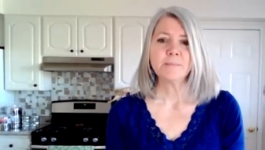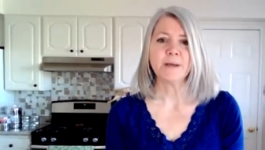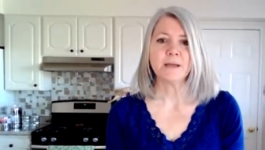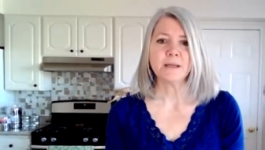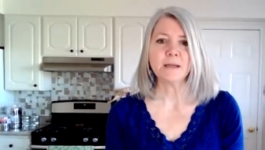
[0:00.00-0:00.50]

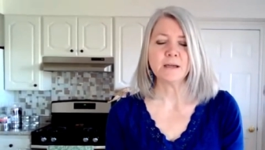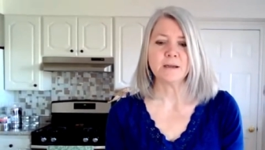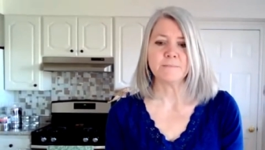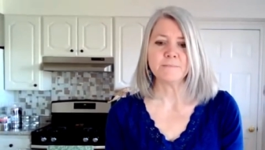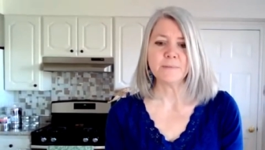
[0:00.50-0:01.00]
But
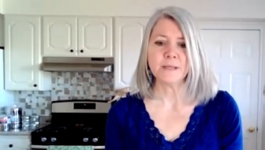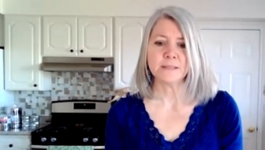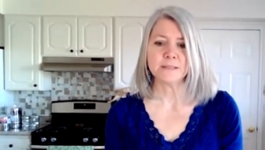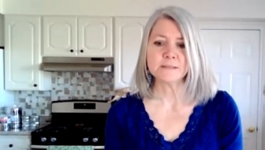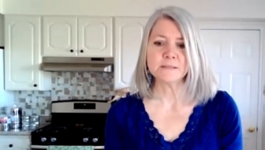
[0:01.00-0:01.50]
um,
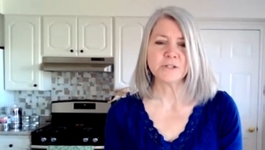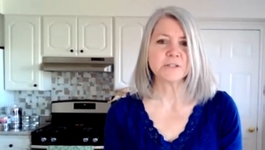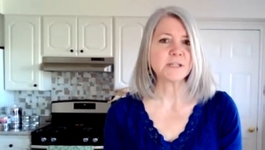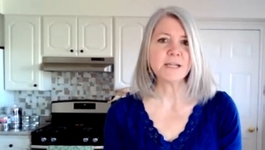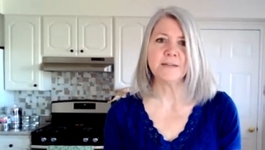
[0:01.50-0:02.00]
it's
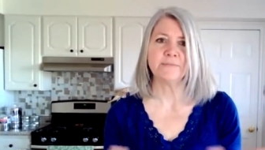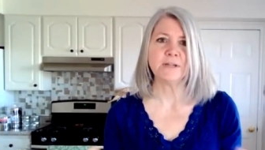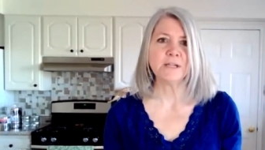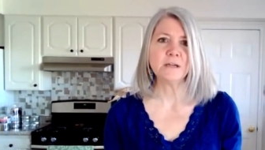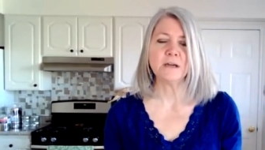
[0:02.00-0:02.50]
just an
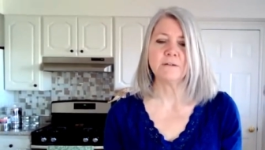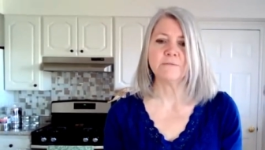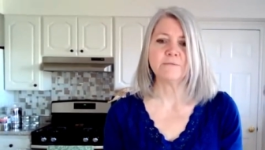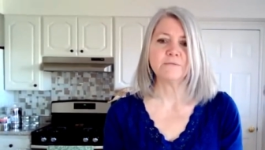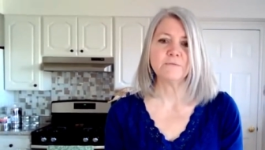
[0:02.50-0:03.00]
evening
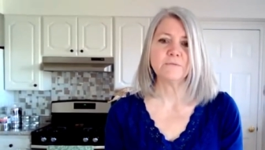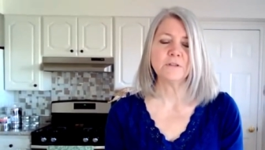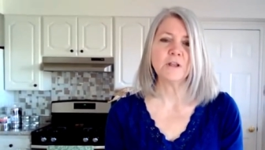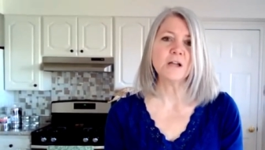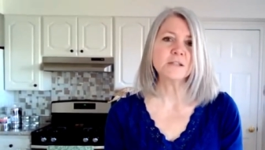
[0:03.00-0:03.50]
of
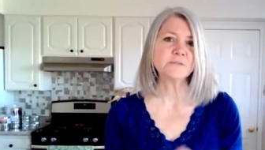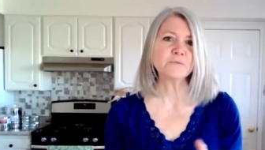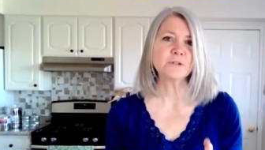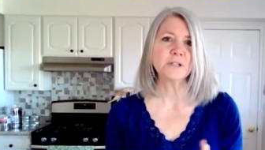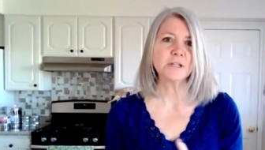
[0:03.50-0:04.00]
lots
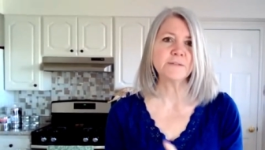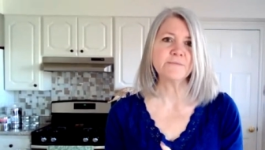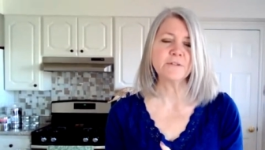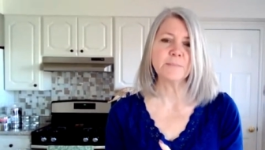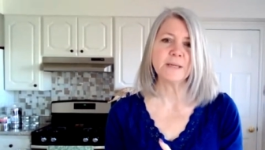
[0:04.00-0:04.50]
of really good
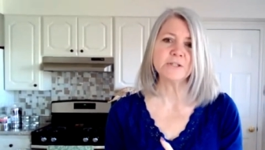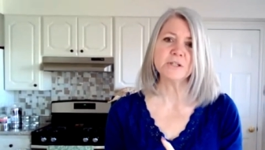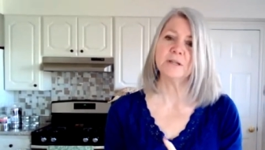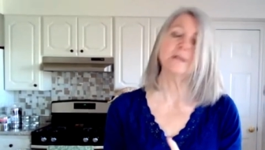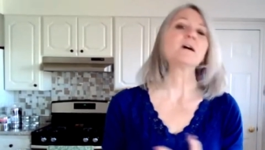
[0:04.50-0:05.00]

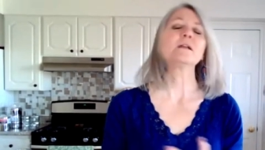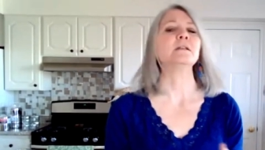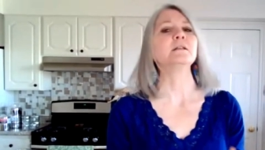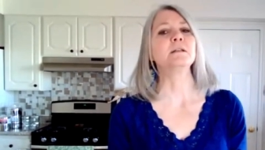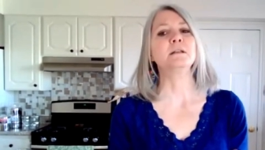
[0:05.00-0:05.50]
information
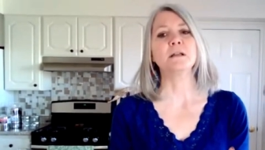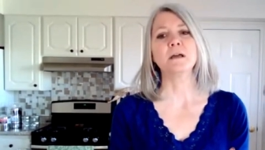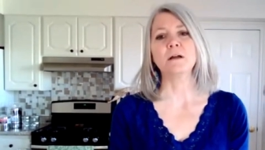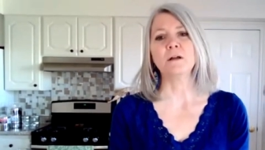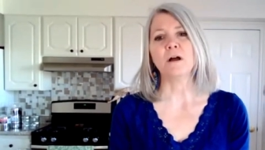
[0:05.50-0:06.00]
on
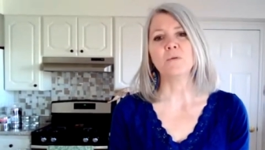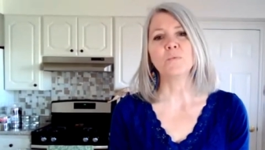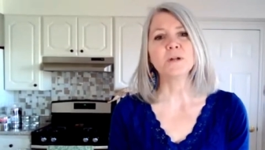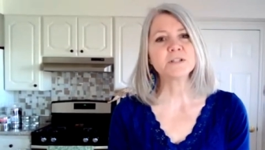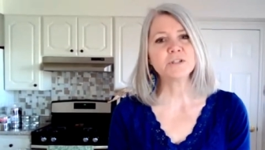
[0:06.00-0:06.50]
on
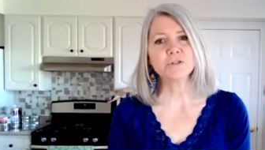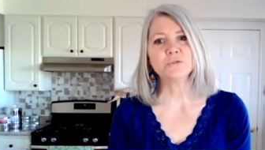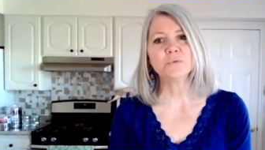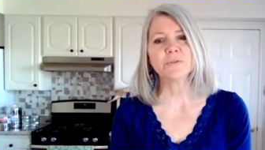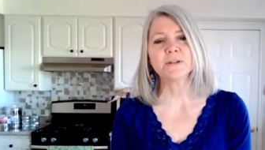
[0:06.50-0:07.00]
what to
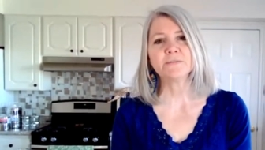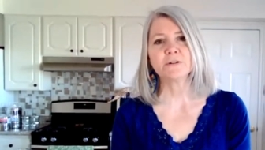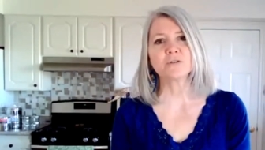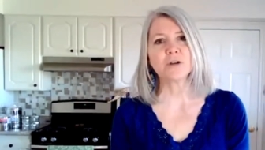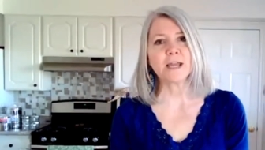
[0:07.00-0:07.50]
do with the
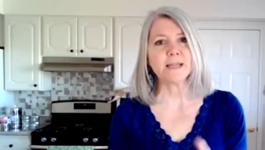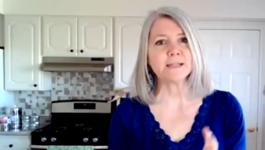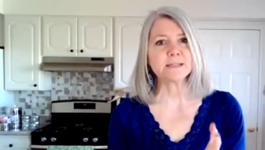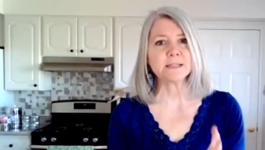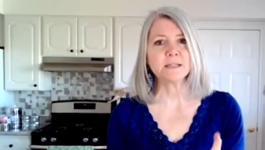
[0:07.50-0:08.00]
different
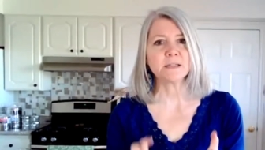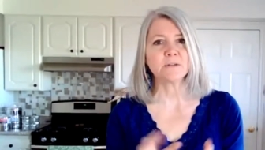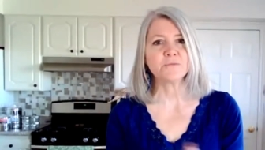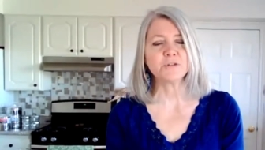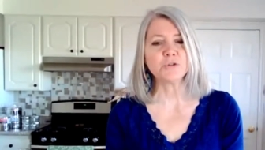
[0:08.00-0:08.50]
grains and
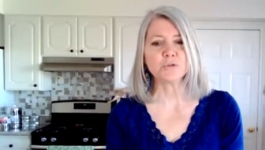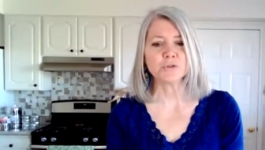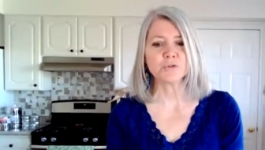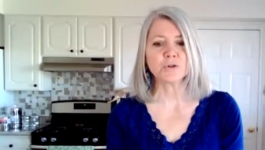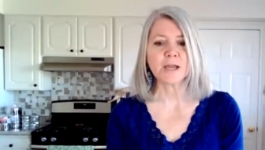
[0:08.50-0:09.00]
the
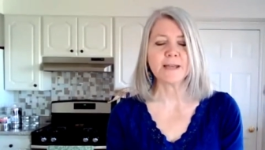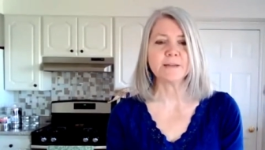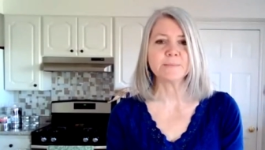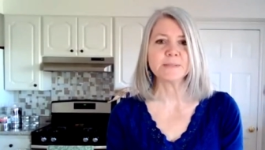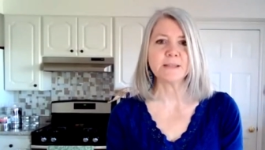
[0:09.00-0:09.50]
stored
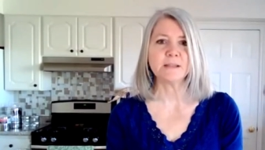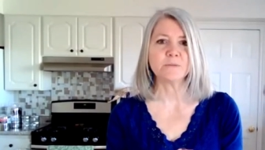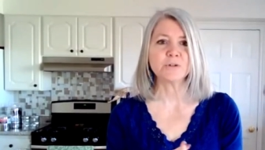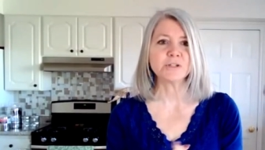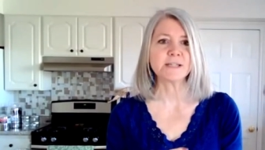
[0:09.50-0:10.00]
items. And then
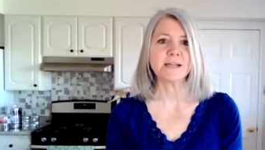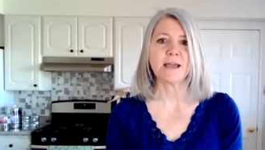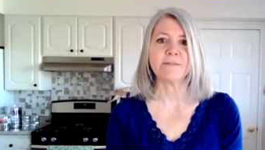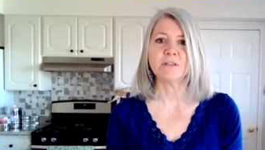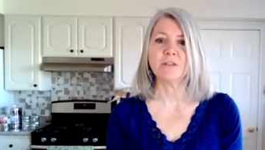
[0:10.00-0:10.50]
we're just going to
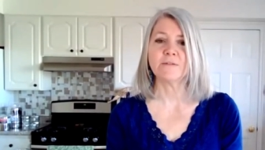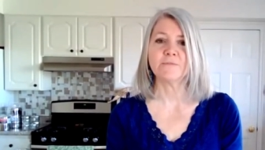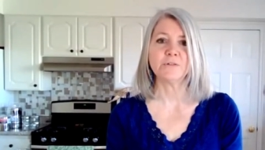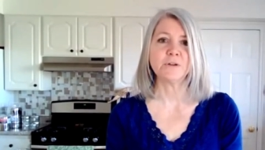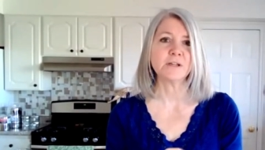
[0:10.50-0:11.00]
have a lot
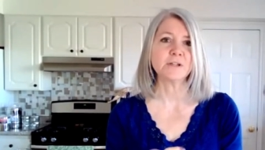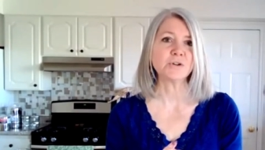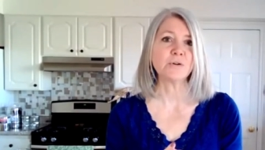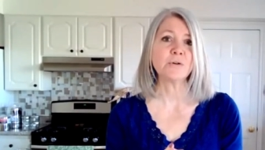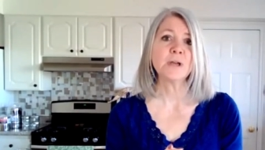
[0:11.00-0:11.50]
of food. I'm going to
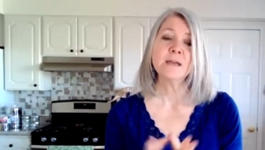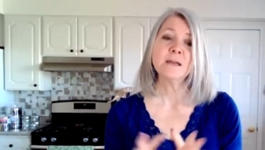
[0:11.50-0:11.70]
show,